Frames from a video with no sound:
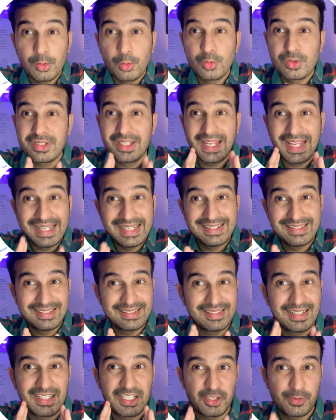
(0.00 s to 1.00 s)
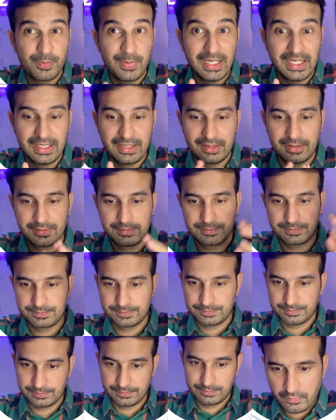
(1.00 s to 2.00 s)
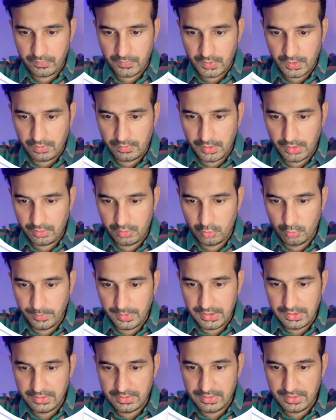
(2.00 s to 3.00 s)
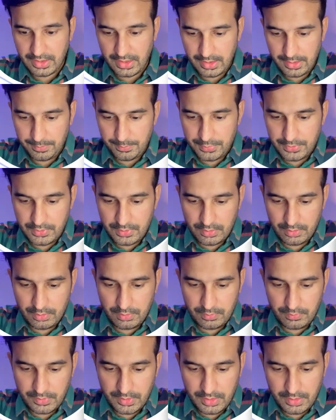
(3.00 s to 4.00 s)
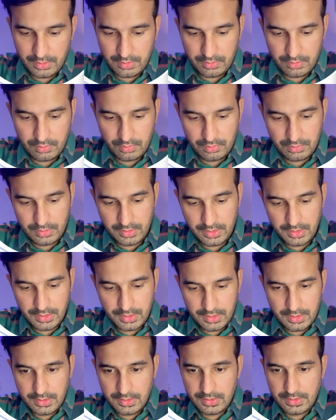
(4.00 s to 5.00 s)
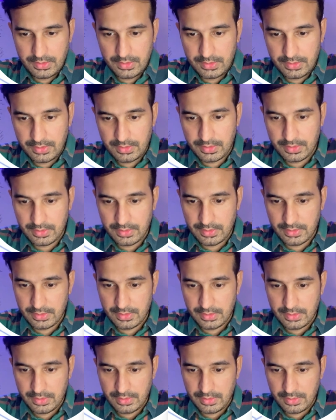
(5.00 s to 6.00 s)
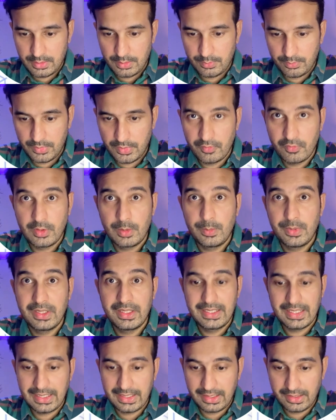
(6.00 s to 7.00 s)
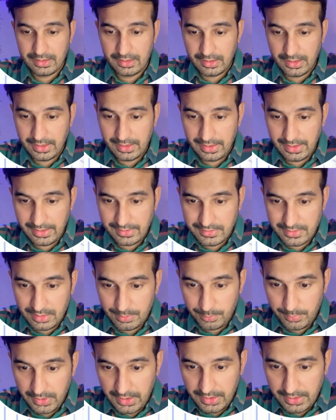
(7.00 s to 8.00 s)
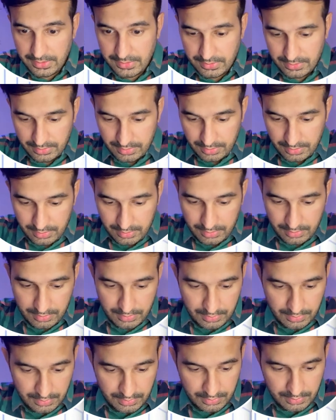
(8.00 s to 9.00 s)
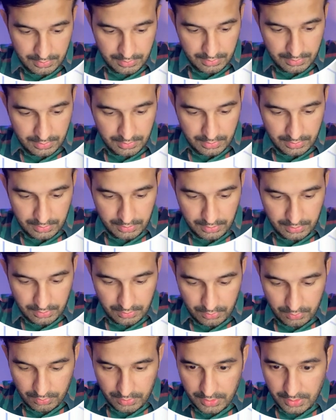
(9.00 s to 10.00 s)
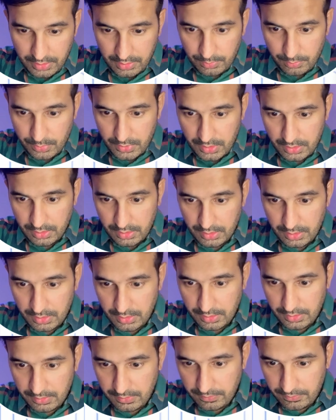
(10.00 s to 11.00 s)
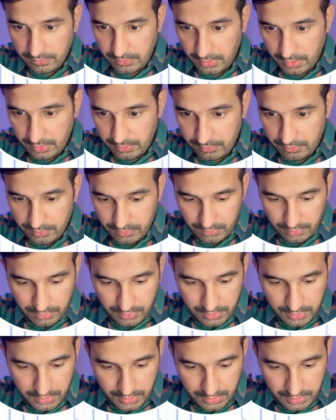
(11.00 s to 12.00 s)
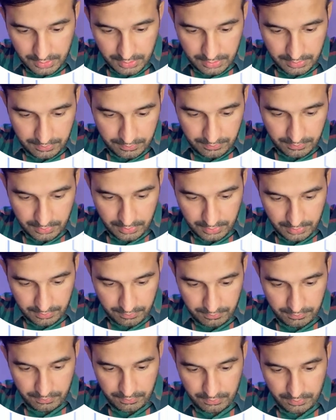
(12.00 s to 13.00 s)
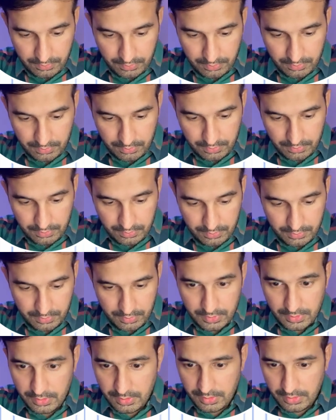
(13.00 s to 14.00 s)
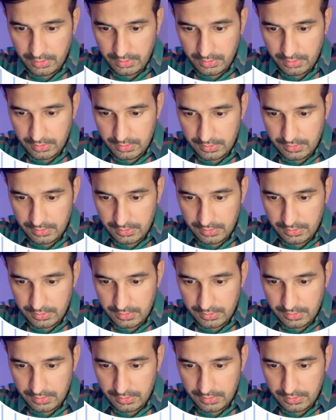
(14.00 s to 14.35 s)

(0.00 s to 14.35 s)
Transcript: use anything that is paid. There do any steps. So we do this. We will be getting an SMS QDB 540 540